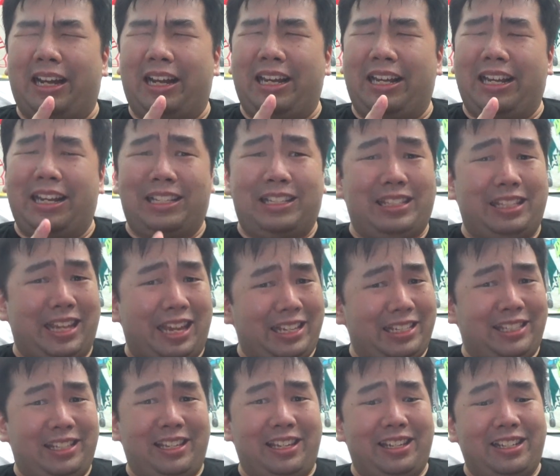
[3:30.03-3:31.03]
I guess,
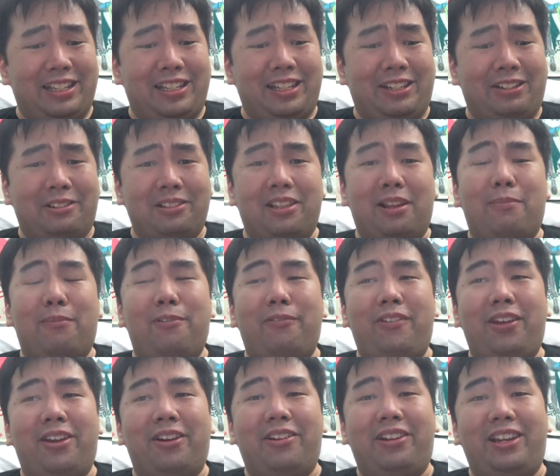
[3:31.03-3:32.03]
next year, because the
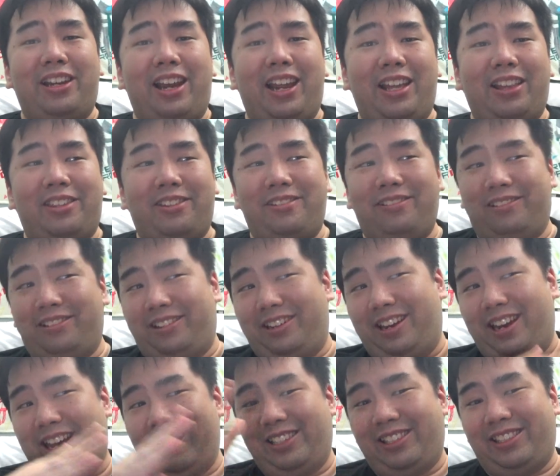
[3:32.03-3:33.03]
movie got delayed to
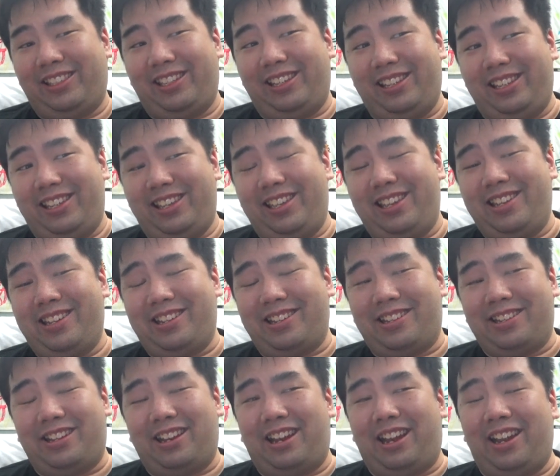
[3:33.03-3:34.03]
next year,